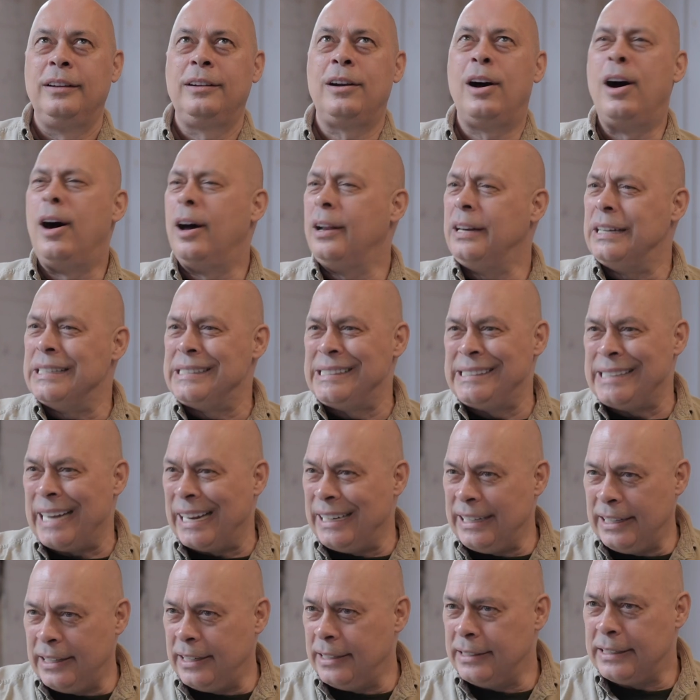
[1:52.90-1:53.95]

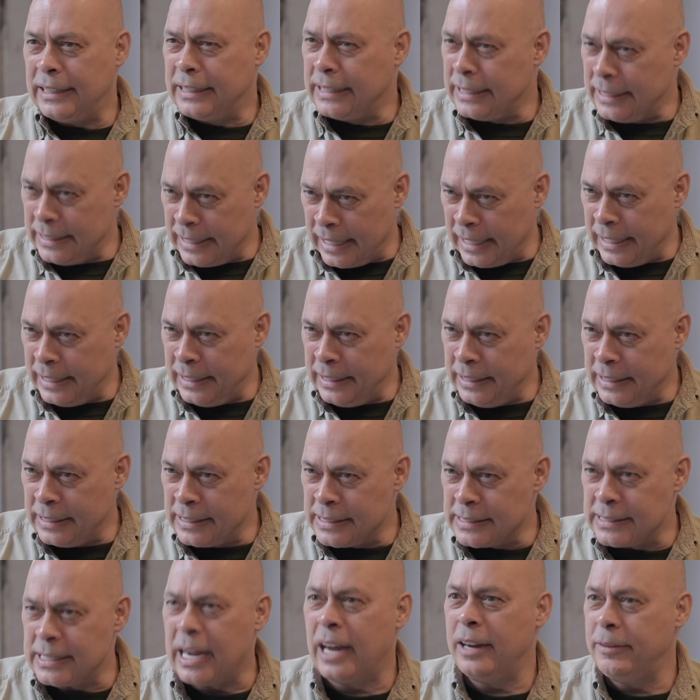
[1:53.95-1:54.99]
condescending to
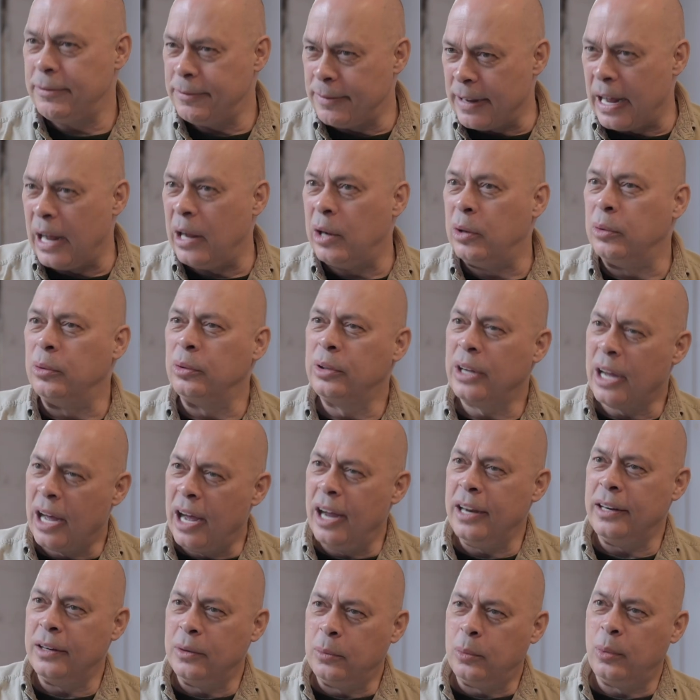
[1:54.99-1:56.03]
Canadians, I found
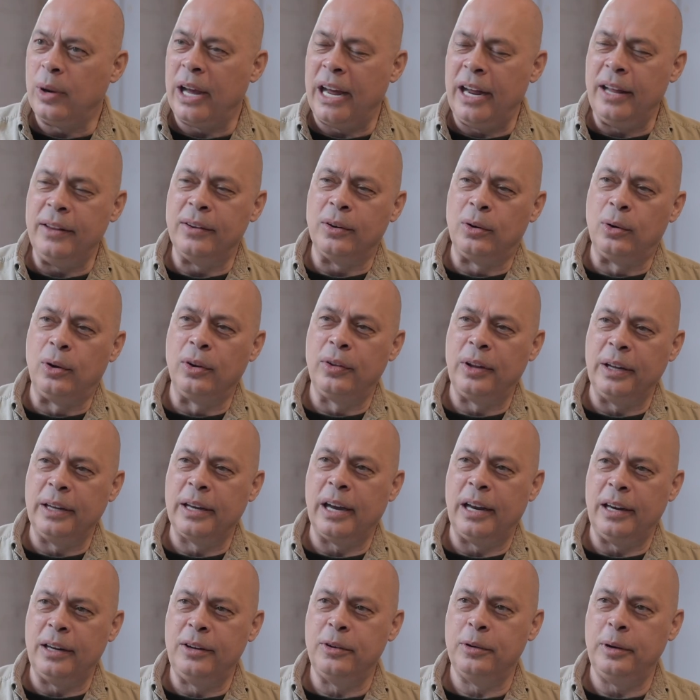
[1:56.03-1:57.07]
kind of way. The whole thing
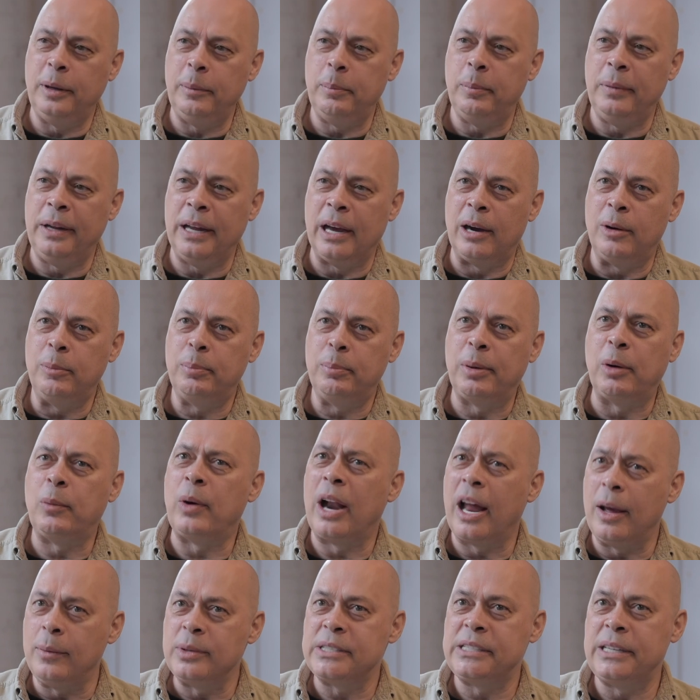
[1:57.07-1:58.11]
kind of creeped me out. But
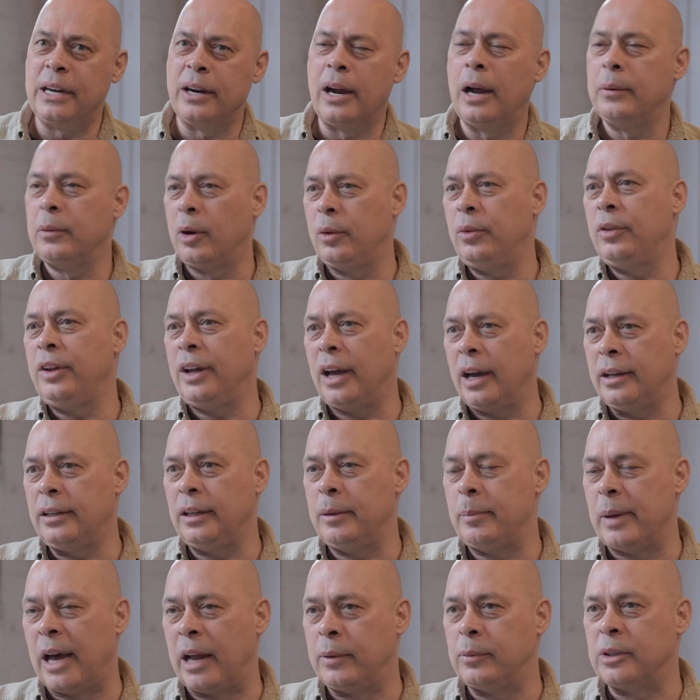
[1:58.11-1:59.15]
while I was there, I wrote The
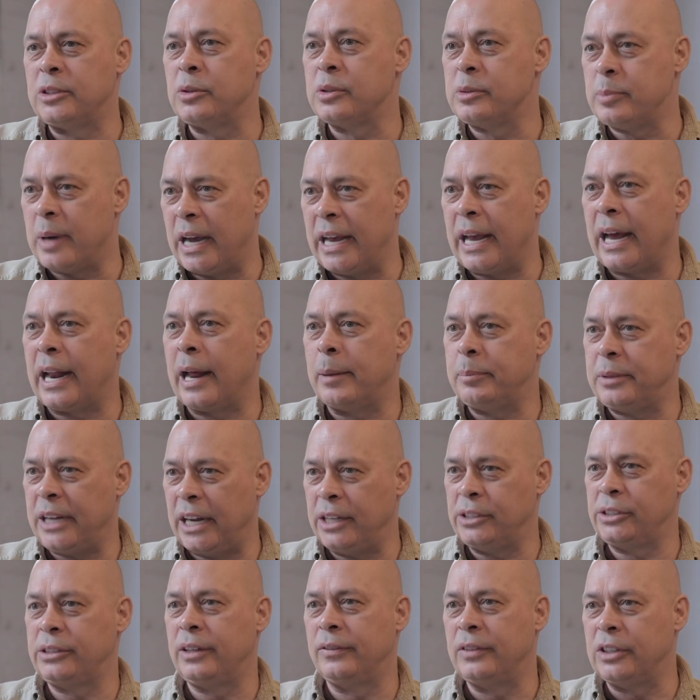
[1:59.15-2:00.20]
Ugly Man, which was my
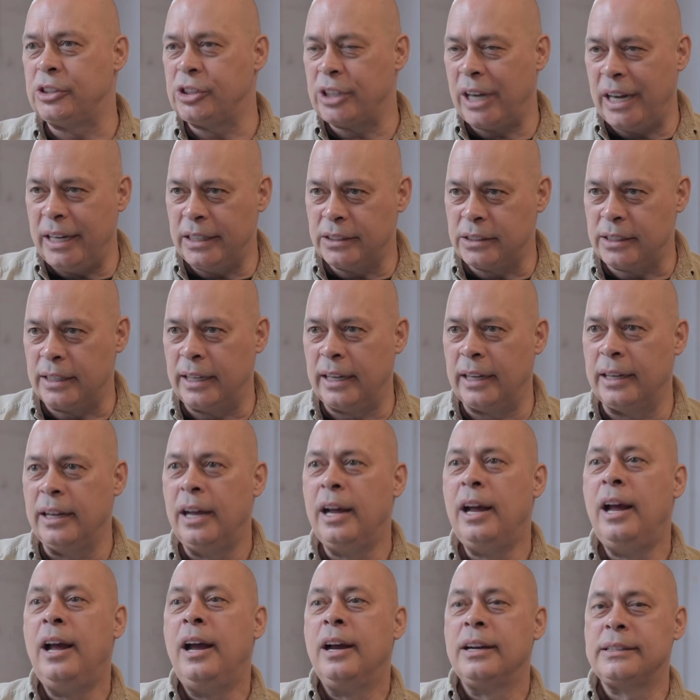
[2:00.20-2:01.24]
adaptation of The Changeling,
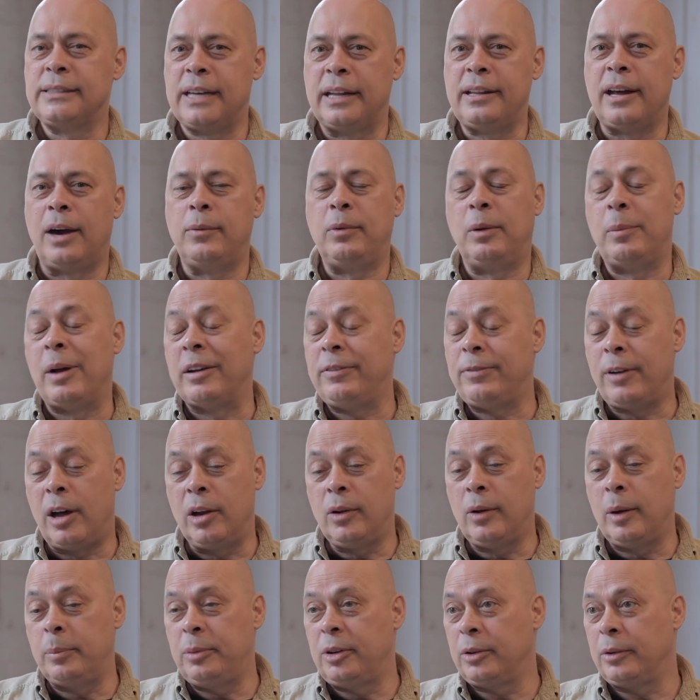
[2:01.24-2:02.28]
because I thought, well, my
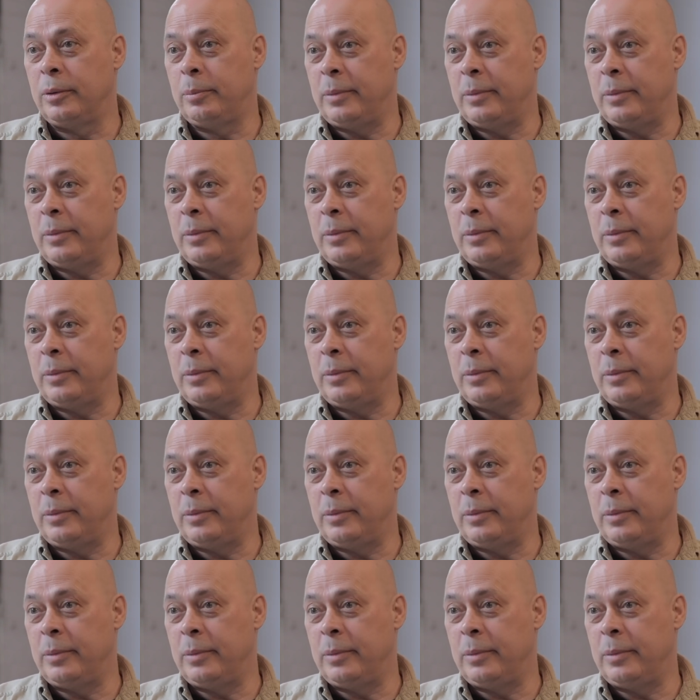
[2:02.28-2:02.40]
follow up to